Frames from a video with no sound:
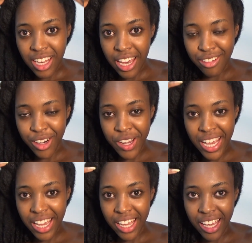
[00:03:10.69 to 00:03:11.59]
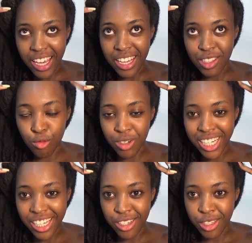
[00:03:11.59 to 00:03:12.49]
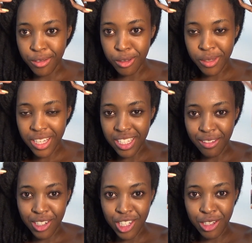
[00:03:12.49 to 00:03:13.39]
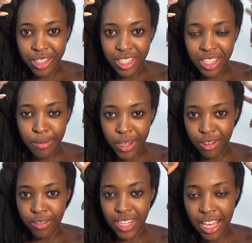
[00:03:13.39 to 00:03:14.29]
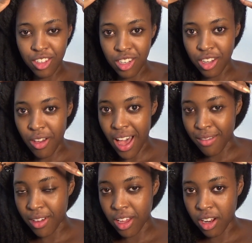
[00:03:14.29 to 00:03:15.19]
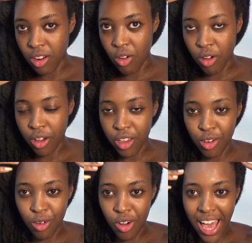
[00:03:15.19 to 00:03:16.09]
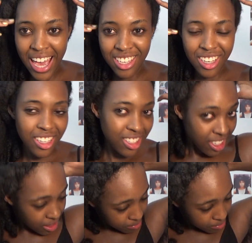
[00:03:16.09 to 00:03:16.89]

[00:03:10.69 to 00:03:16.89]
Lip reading: canerow here is really useful because it reduces the amount of tension you have along your edges.